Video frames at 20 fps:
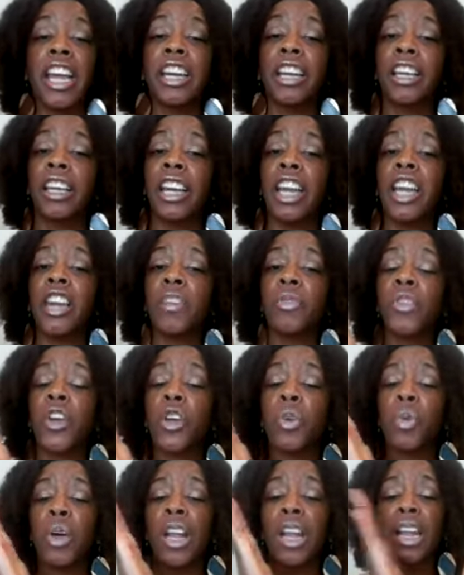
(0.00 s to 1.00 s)
again, if you
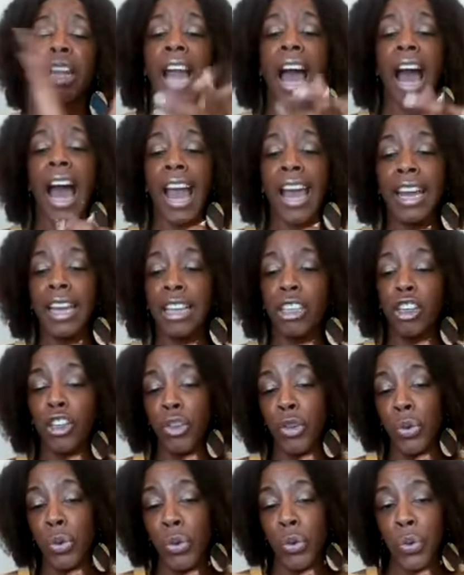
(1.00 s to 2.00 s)
would like
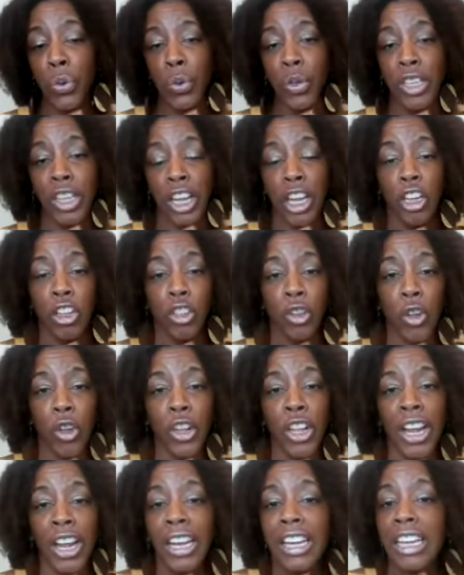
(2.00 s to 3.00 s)
to schedule
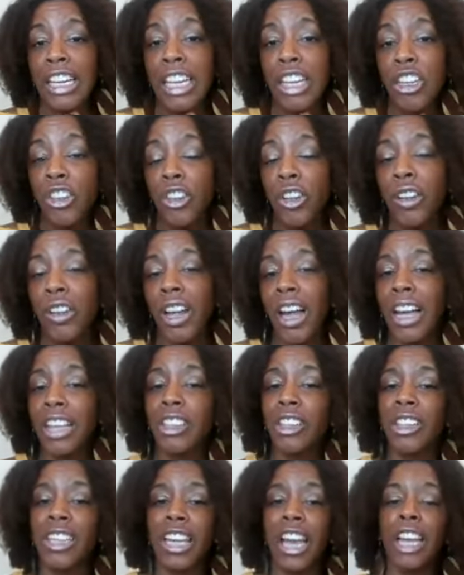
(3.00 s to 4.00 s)
an initial
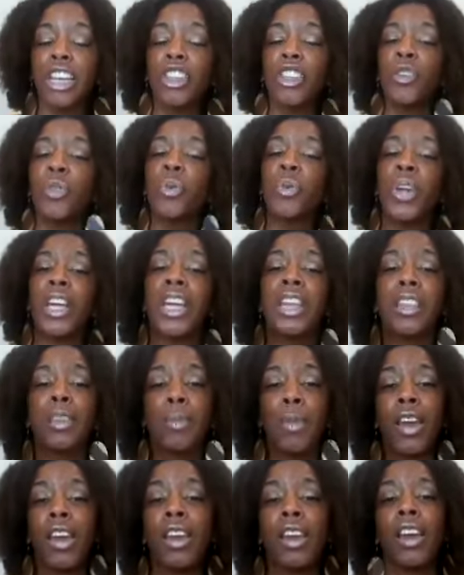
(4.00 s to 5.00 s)
consultation with
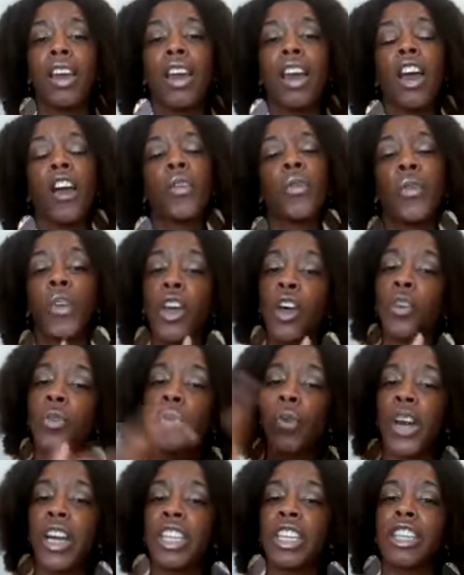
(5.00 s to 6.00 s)
me, feel
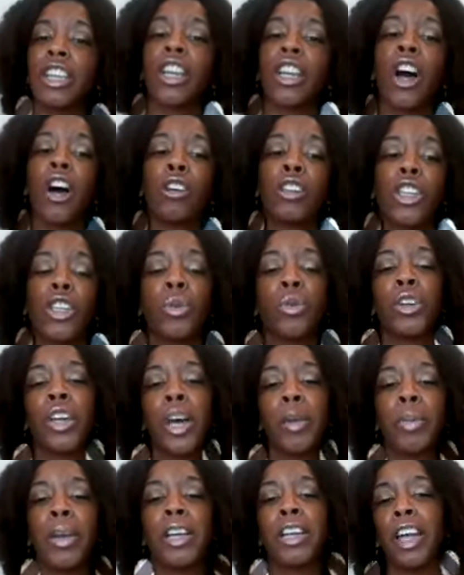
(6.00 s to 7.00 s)
free to go to
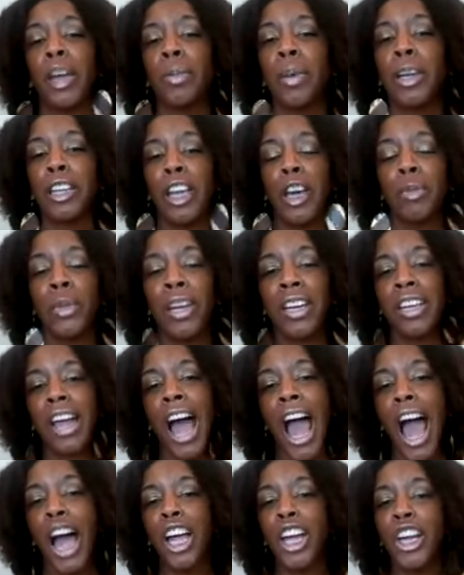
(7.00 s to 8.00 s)

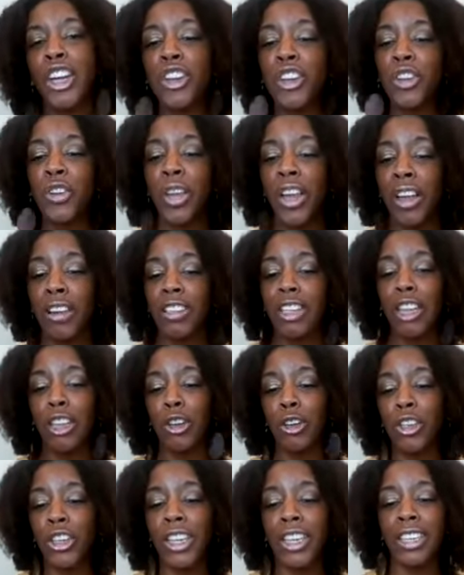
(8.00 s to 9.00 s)

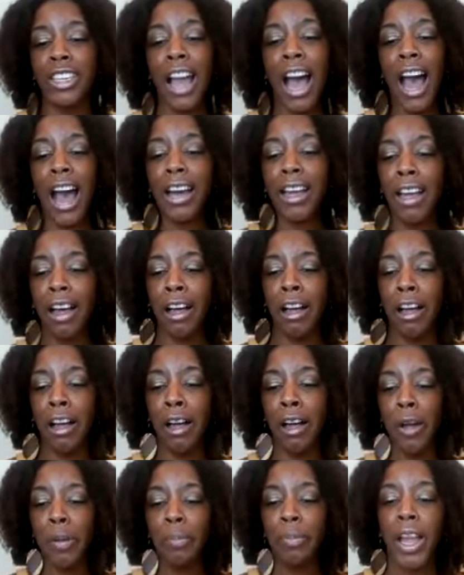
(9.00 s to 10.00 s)

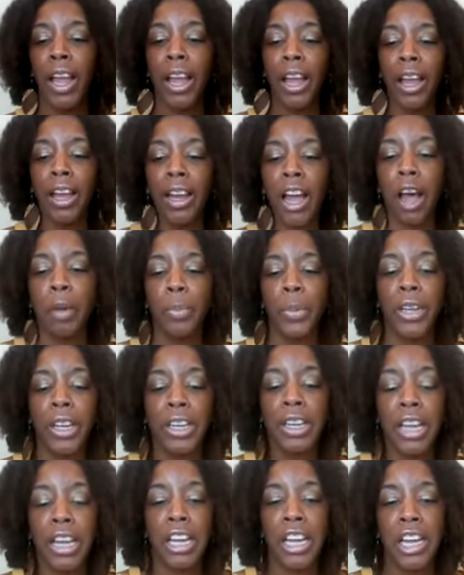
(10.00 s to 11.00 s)
www.anewhealthsolutions.com, and I'll put it
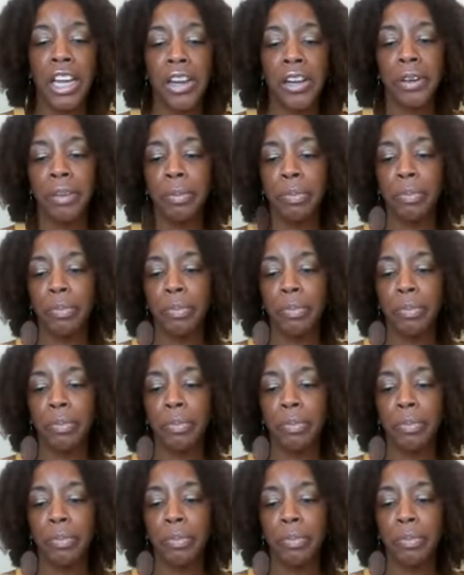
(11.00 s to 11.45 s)
in here.